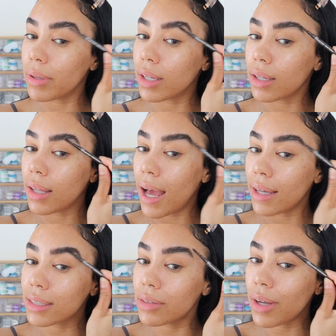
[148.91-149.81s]
but the
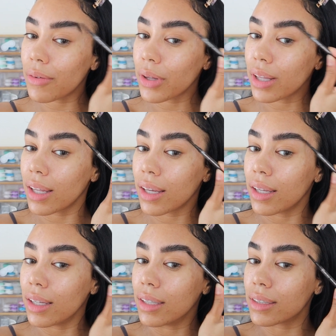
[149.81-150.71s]
last of everything
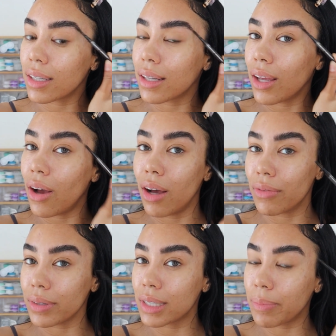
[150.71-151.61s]
is the
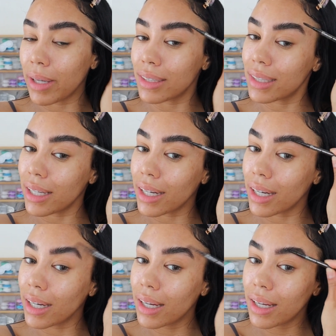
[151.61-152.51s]
office space
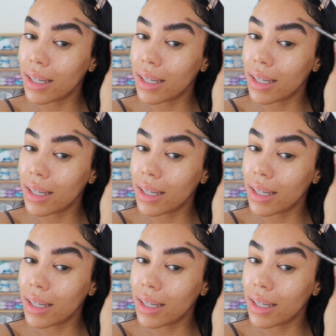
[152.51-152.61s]
here